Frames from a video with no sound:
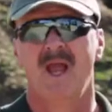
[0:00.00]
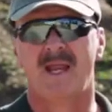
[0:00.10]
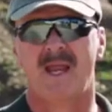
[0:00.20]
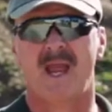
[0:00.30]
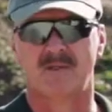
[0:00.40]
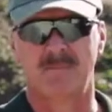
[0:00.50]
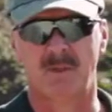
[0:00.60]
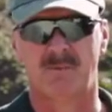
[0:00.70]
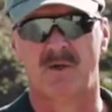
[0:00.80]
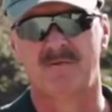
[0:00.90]
Hi guys,
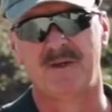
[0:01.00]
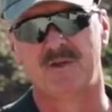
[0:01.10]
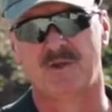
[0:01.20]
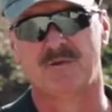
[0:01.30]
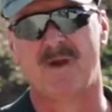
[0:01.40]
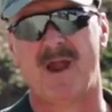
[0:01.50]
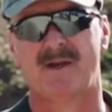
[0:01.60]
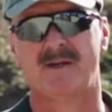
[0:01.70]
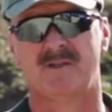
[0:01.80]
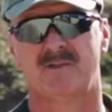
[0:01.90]
Bill Murphy,
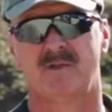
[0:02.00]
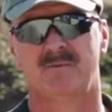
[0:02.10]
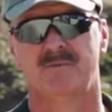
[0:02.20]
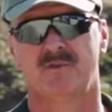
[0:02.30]
Surefire Institute.